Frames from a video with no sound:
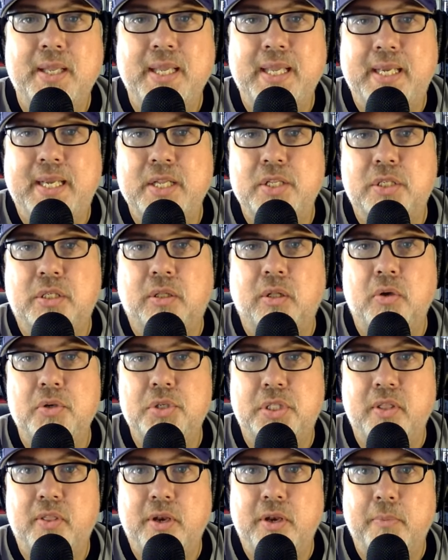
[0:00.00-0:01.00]
it gets
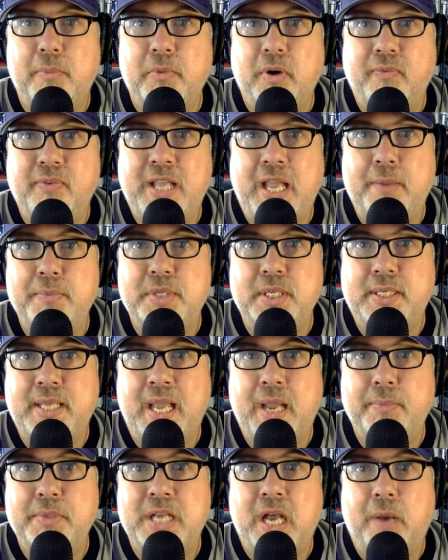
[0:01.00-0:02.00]
close to the number of games that
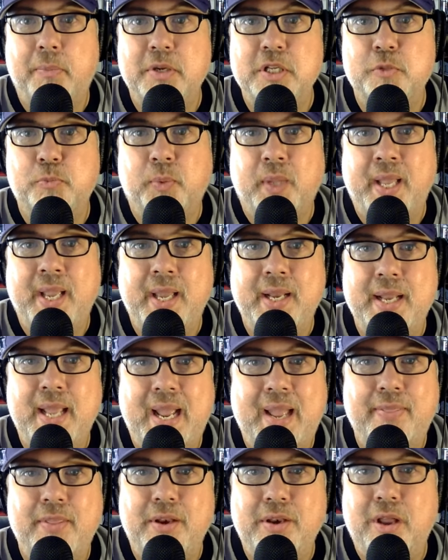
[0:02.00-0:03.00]
Cam Talbot has played,
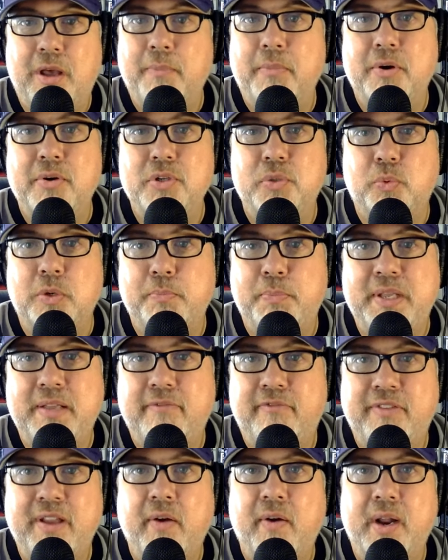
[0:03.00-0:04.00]
and the numbers would be
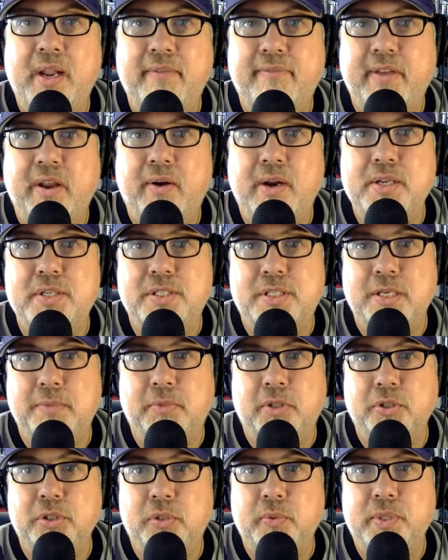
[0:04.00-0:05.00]
very, very
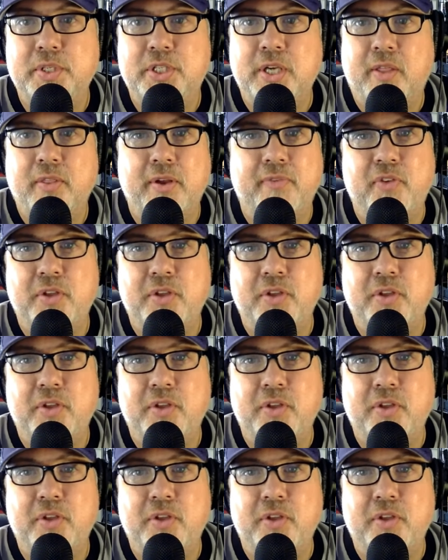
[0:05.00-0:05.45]
similar to each other.